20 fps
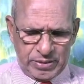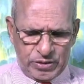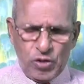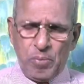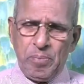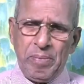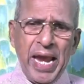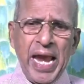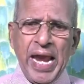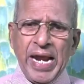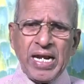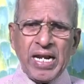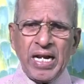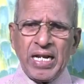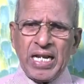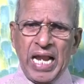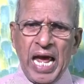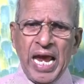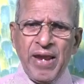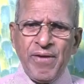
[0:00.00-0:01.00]
to make
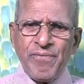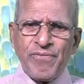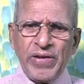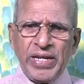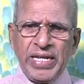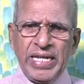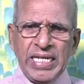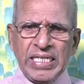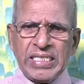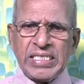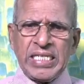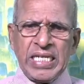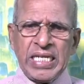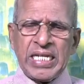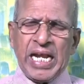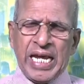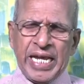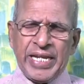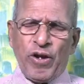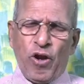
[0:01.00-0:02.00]
life
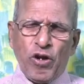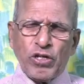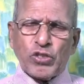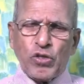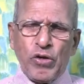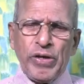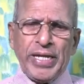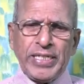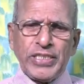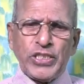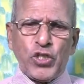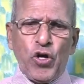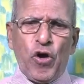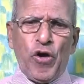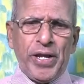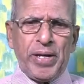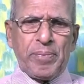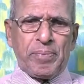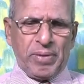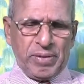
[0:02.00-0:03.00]
easier and also
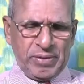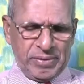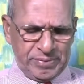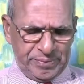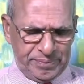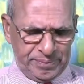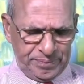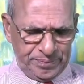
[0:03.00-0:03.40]
enjoyable.